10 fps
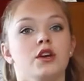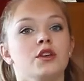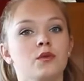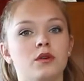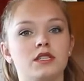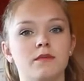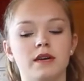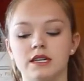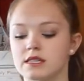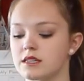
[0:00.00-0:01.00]
You want to
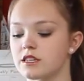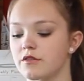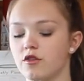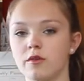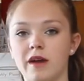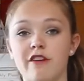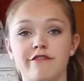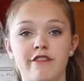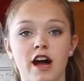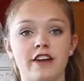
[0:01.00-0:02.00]
mix this for
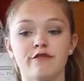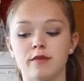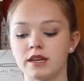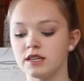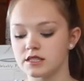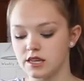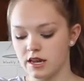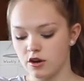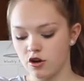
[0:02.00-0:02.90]
about 5 minutes, and